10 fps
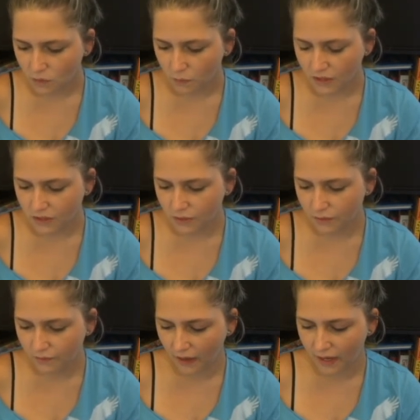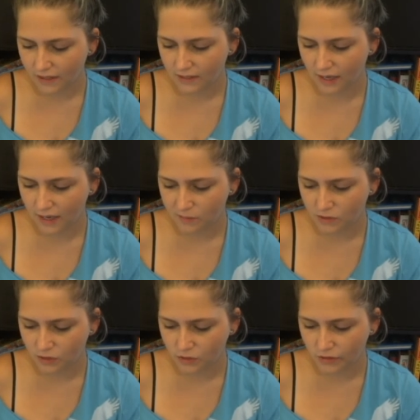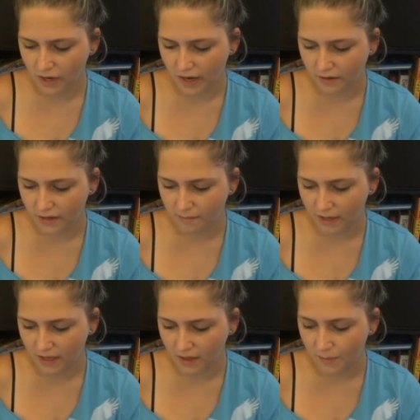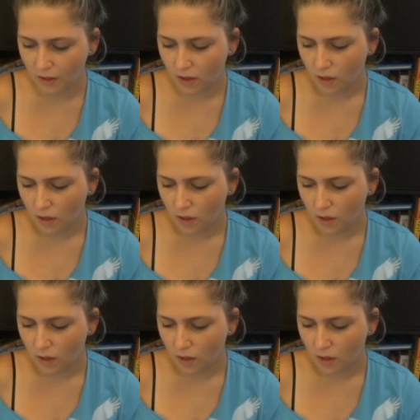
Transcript: When do you find time to do your hair and makeup?